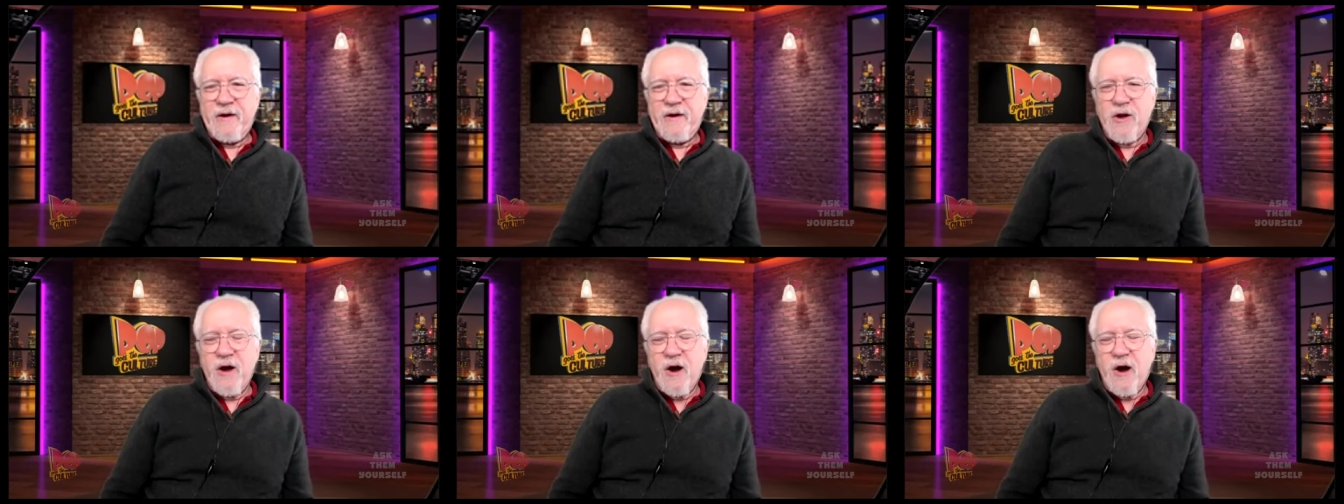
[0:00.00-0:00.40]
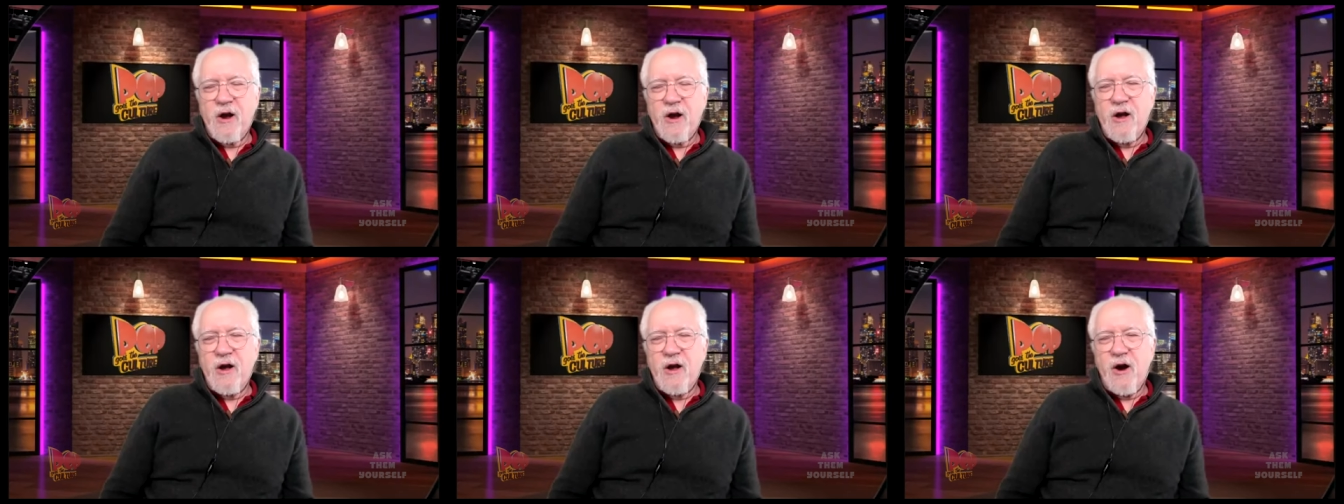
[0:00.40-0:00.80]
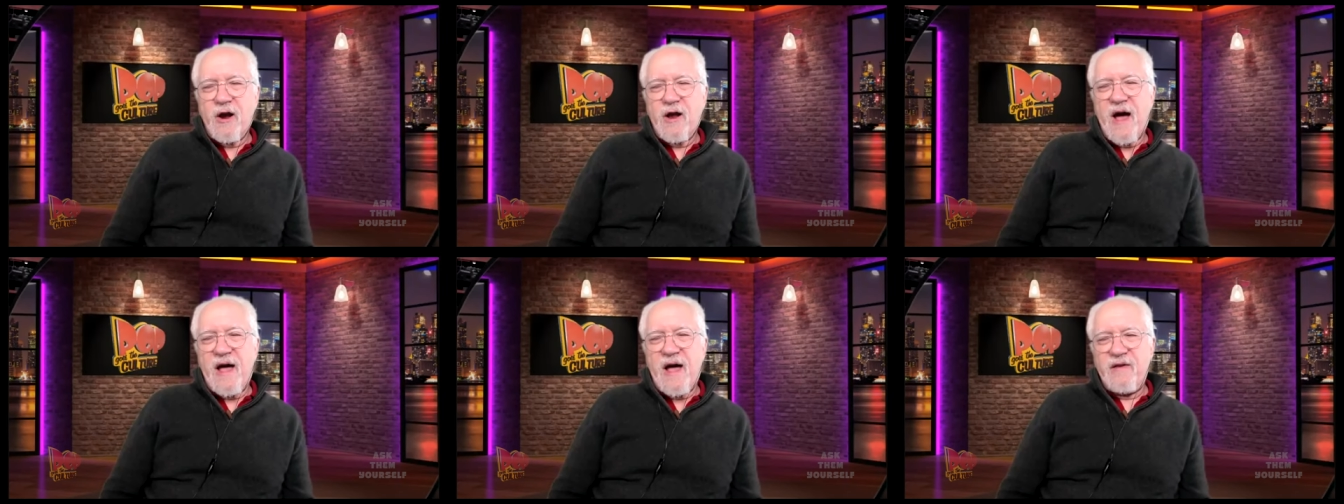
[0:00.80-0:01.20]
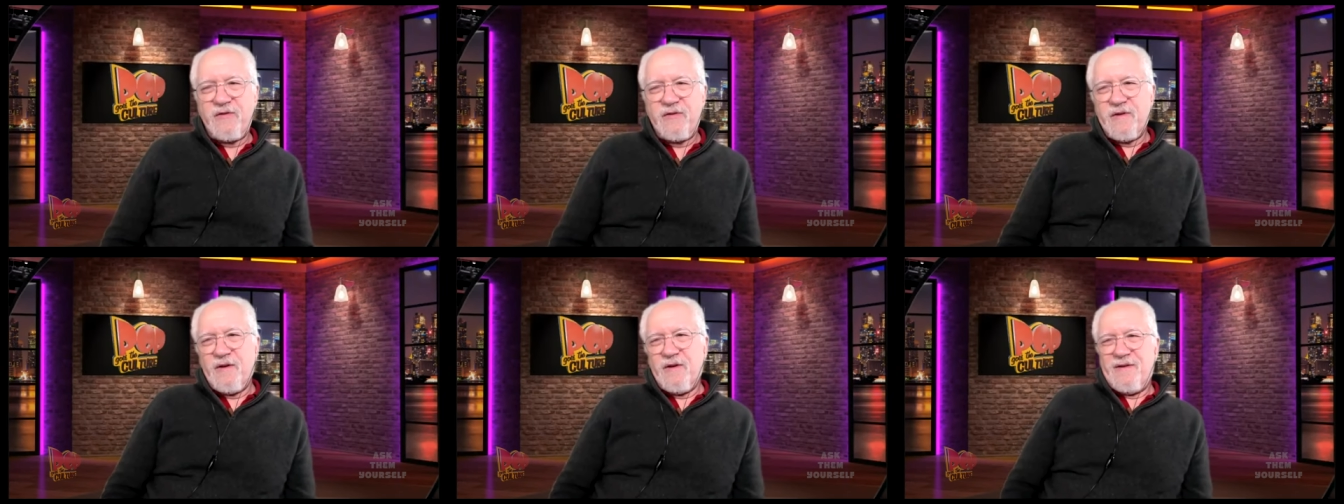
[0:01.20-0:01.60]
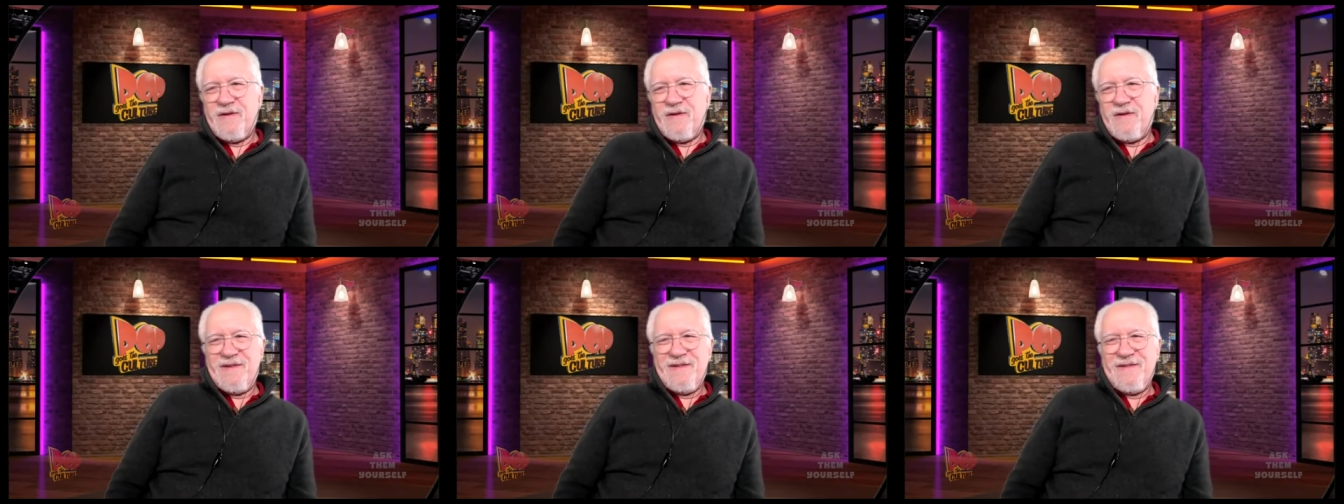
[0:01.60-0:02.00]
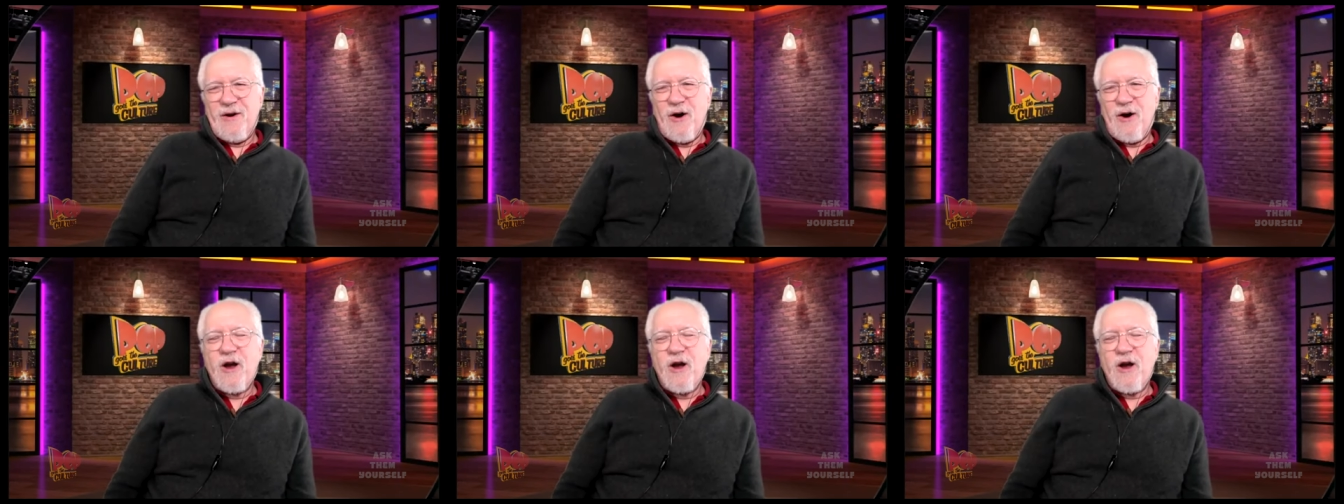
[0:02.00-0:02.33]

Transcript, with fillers: are, are, guys, are